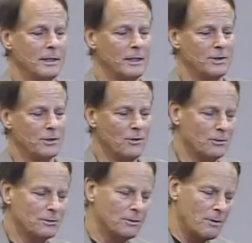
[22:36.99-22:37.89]
And
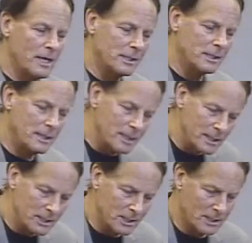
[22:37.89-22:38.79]
so Christ
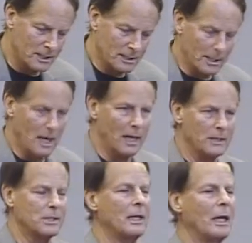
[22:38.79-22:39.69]
is
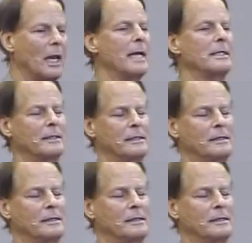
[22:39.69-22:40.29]
God's light.